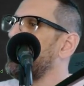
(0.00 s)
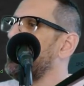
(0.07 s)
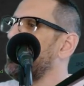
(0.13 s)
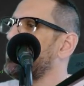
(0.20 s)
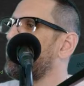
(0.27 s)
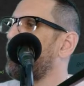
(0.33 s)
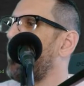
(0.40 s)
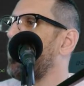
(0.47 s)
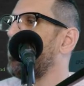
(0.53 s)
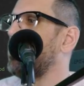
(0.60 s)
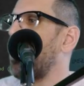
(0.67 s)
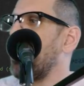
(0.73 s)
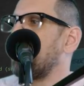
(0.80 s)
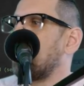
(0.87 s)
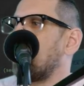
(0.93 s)
This file
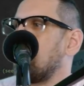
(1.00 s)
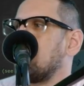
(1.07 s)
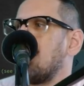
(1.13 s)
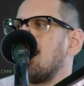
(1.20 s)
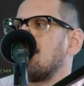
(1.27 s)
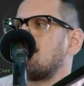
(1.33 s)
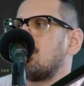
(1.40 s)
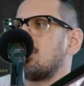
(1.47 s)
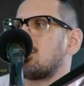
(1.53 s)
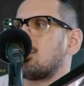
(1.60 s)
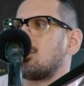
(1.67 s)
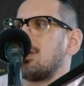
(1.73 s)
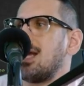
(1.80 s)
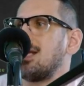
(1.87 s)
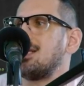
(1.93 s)
library allows you to
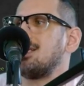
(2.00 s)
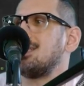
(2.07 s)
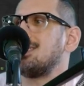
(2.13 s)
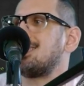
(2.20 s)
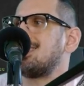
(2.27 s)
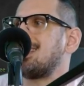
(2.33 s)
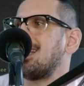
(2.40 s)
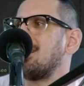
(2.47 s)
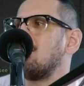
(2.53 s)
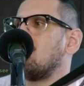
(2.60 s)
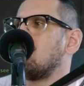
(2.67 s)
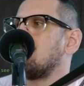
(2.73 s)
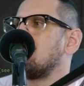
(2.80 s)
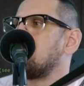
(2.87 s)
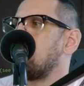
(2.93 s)
create
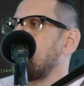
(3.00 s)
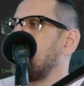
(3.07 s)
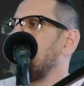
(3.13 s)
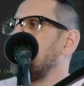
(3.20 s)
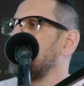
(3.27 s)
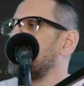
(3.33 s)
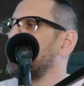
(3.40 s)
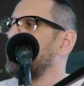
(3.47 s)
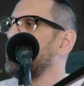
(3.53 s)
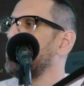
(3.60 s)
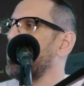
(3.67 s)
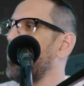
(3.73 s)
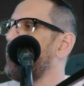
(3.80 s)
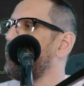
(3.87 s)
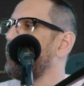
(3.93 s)
single
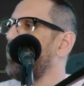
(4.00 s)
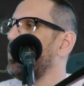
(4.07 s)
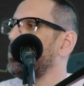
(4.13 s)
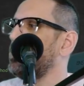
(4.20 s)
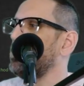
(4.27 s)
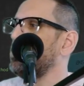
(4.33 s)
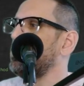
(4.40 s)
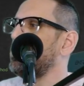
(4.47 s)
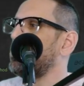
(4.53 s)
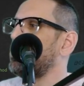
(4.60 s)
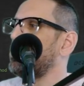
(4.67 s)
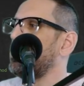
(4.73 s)
definitions of functions